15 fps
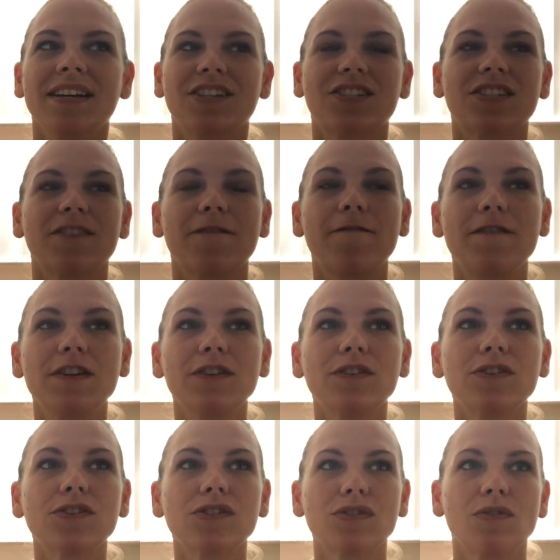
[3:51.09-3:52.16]
just to
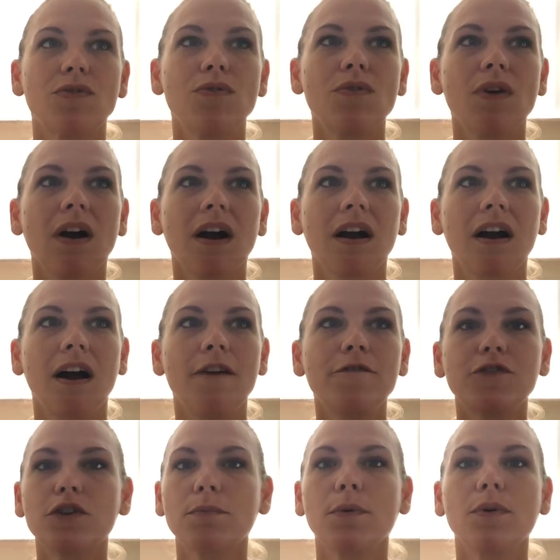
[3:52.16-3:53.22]
feel so
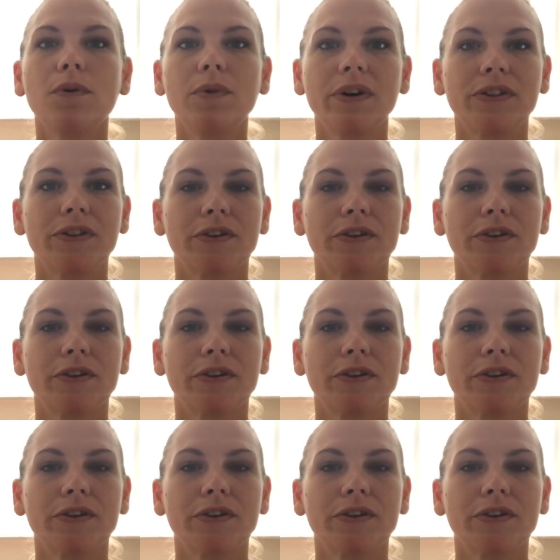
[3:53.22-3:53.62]
comfortable with